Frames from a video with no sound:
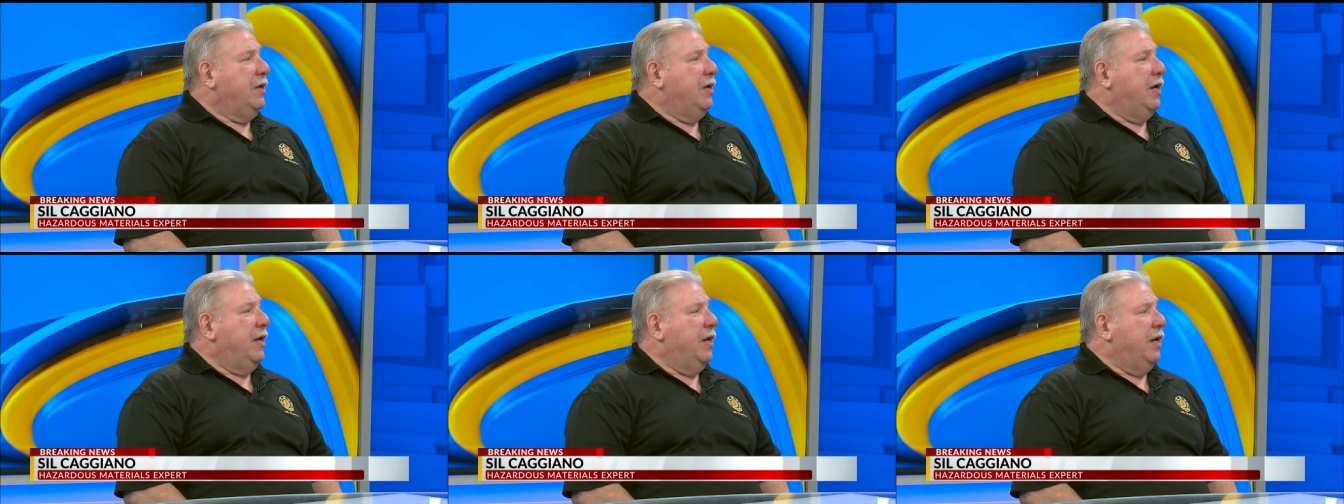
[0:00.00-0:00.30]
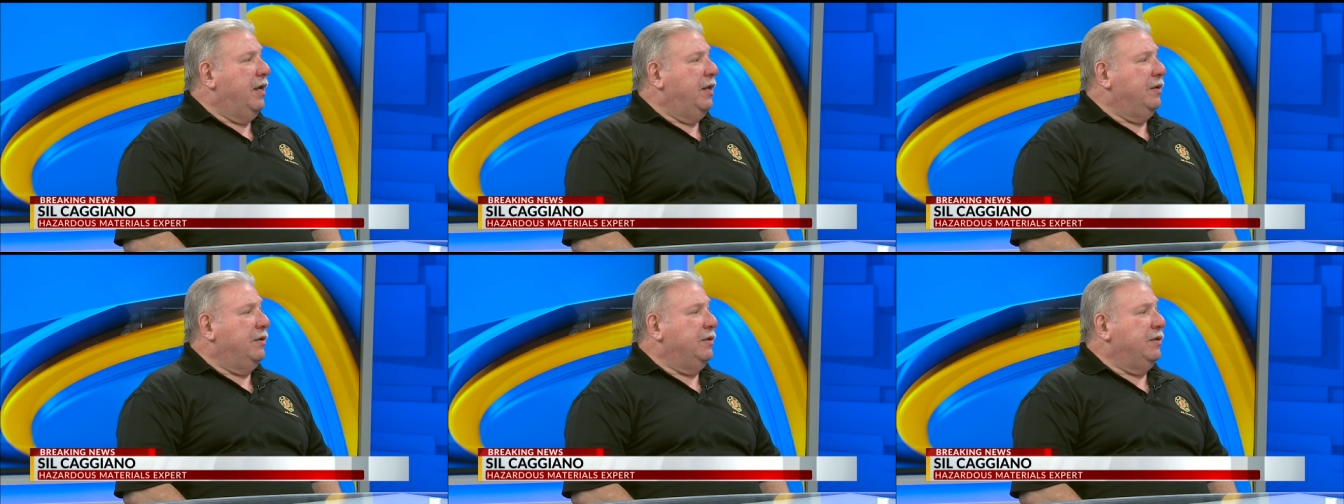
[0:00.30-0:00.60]

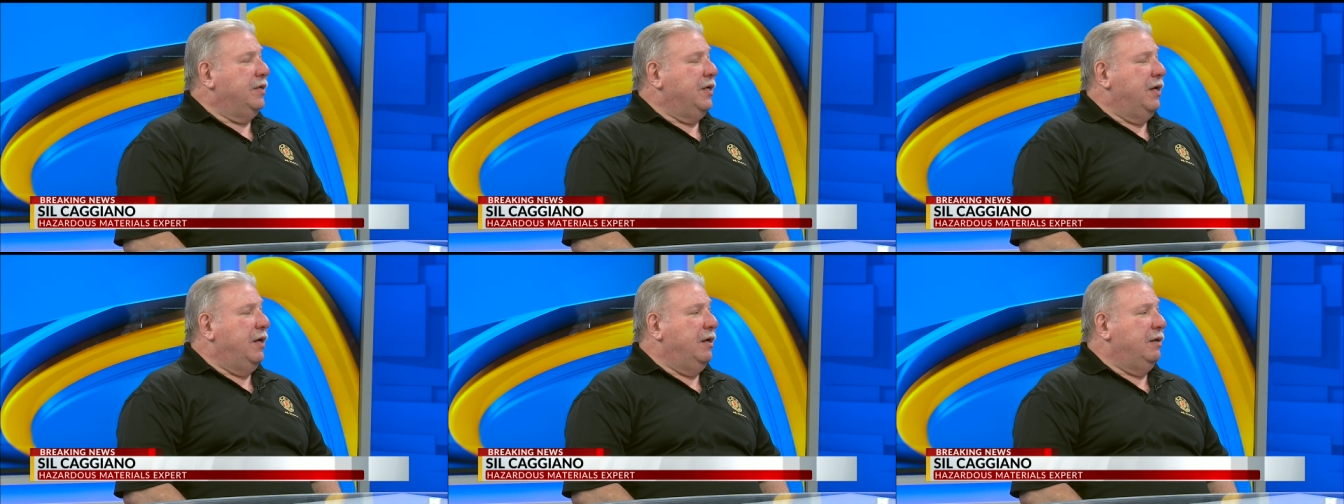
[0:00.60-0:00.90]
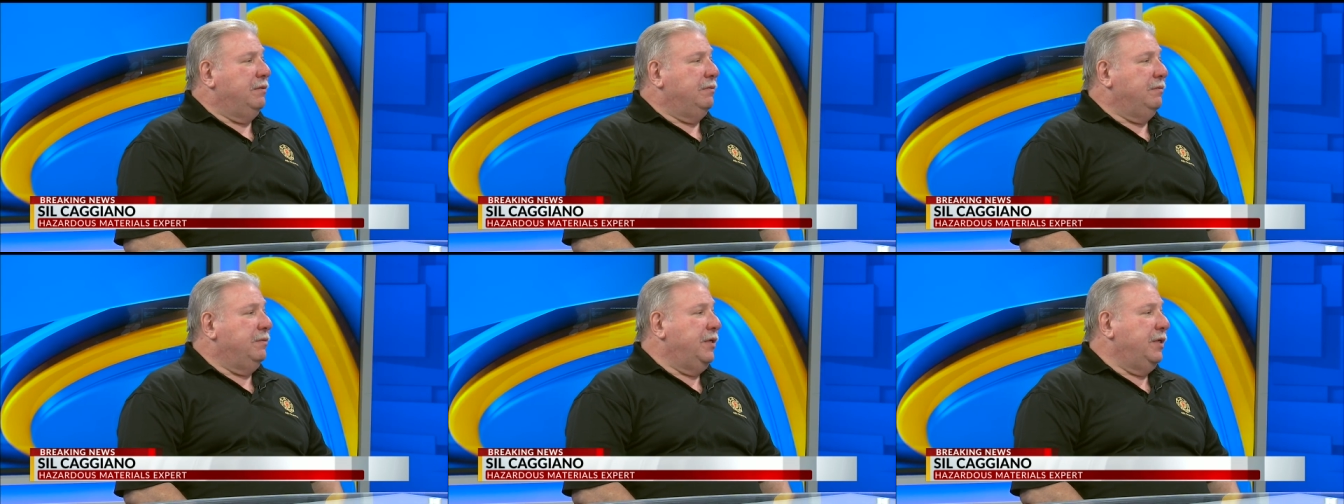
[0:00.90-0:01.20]
and
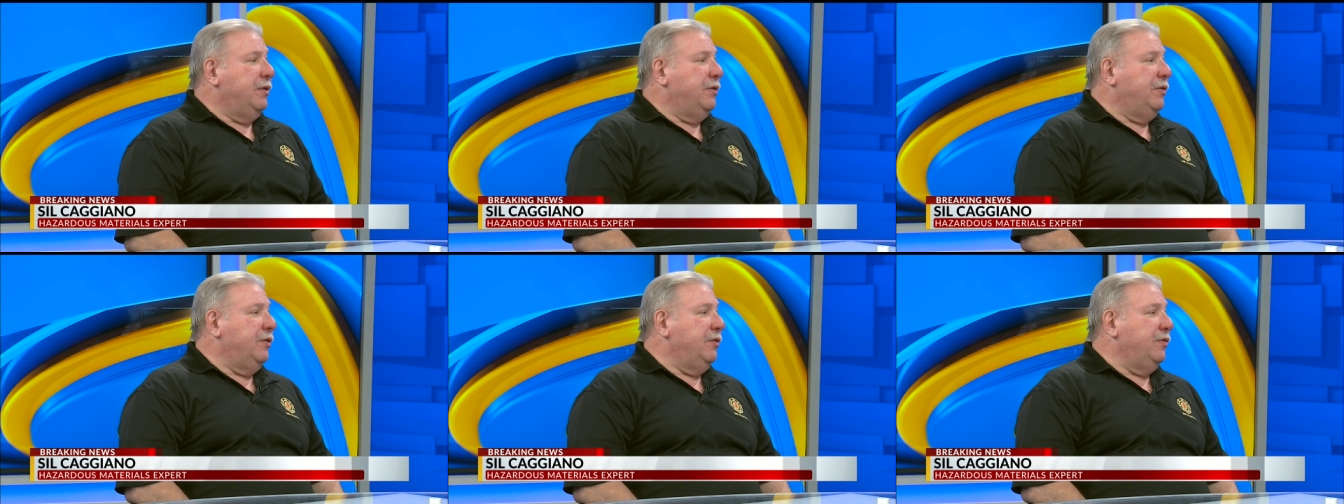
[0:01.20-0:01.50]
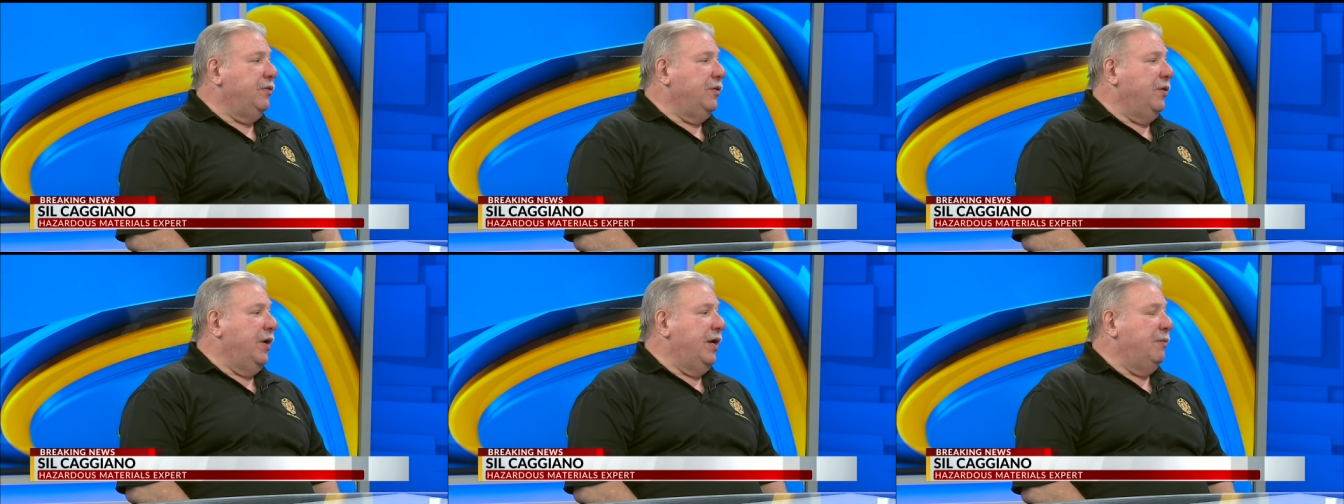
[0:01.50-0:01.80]
uh, you know
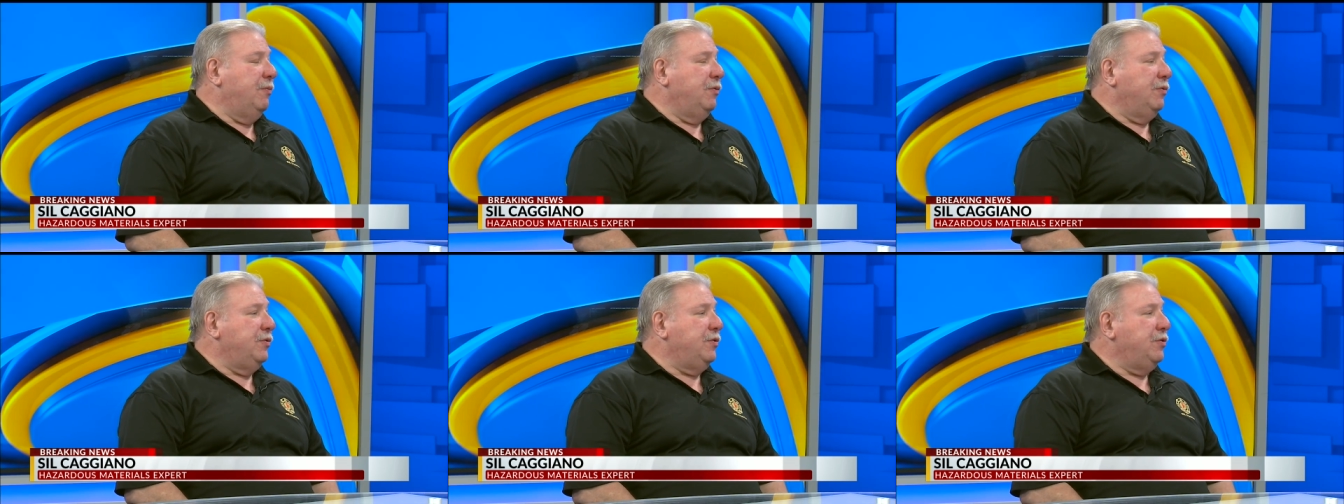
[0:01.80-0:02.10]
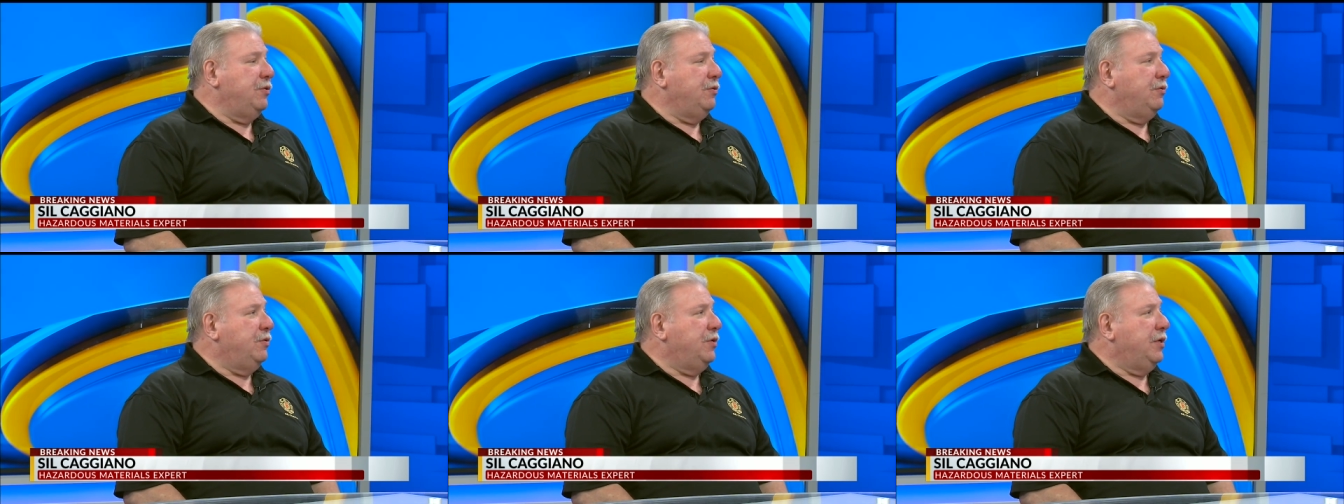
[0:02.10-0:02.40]
they're they're able
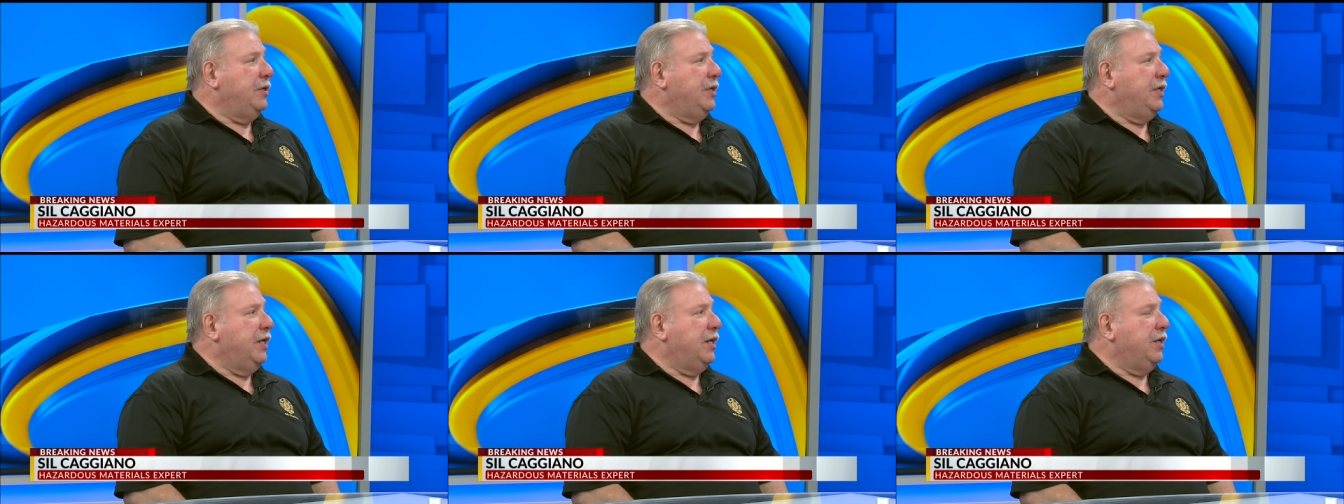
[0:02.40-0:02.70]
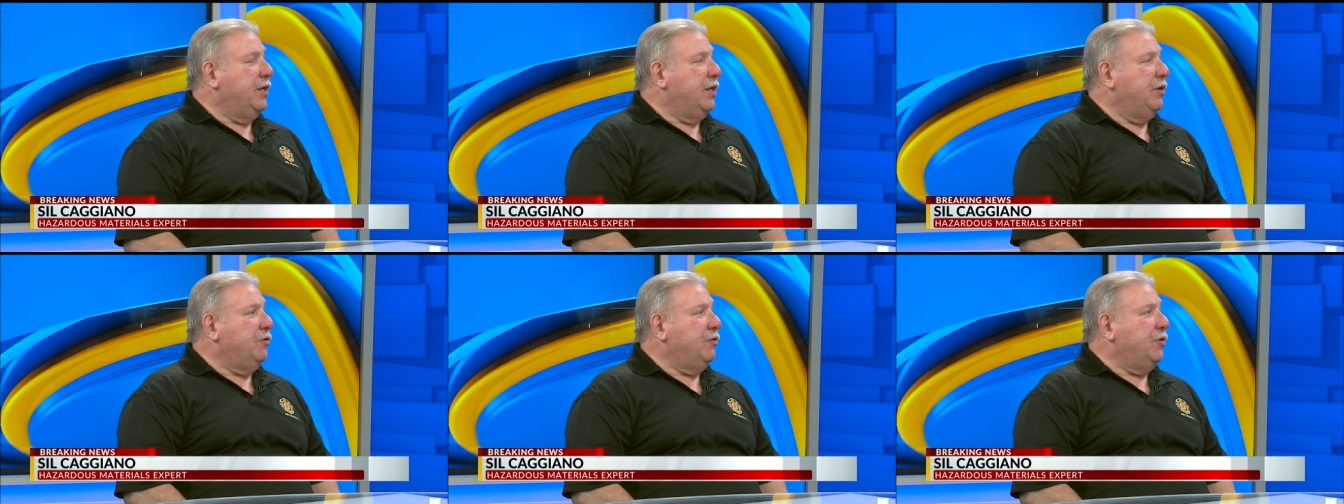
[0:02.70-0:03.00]
to get
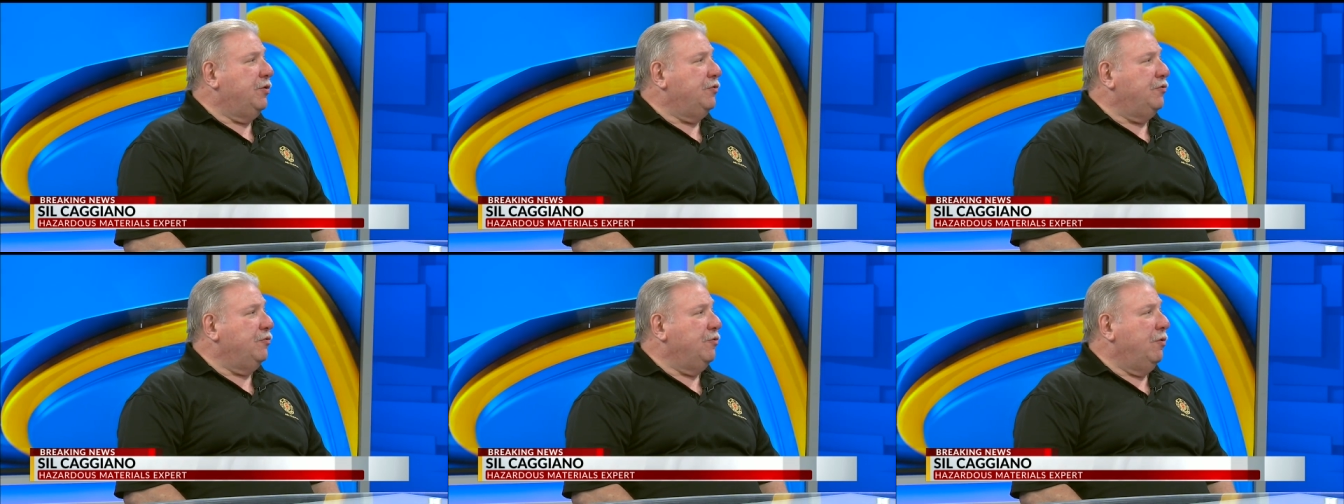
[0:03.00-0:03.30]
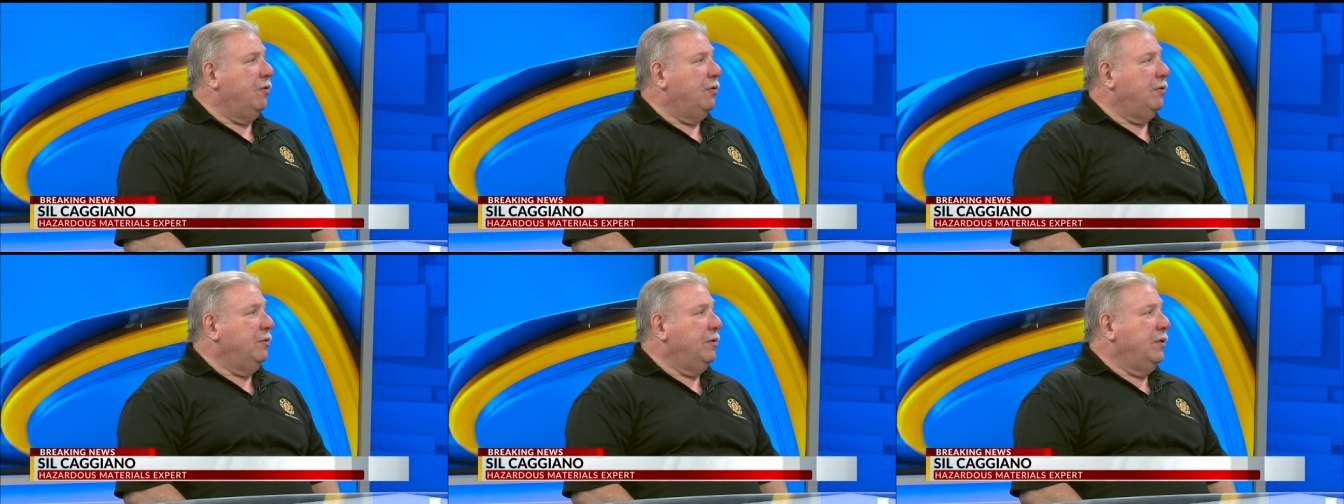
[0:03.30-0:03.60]
it under
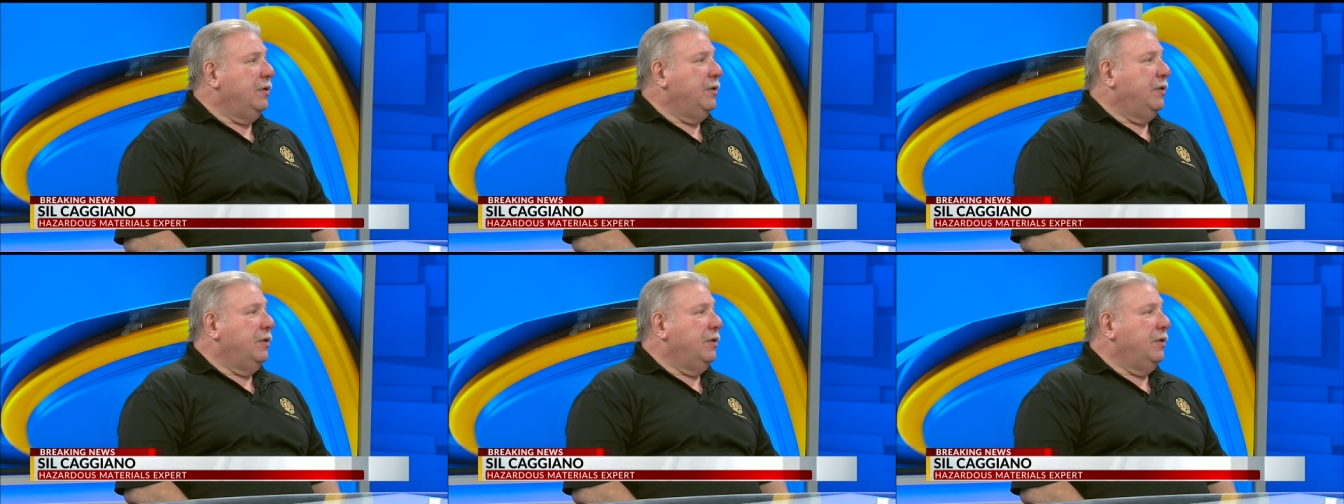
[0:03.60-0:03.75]
control.